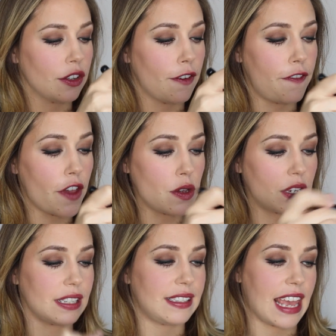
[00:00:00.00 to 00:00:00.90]

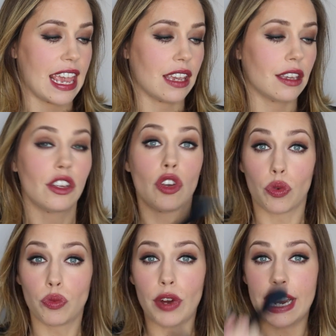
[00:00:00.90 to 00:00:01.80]
focusing
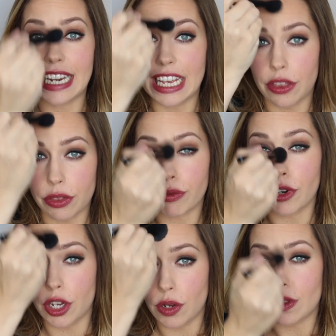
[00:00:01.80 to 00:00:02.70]
really
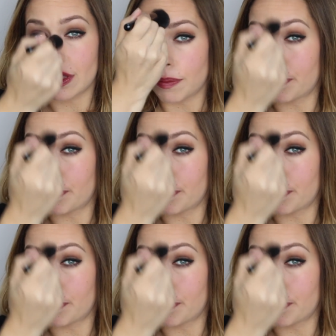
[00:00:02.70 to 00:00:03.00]
through,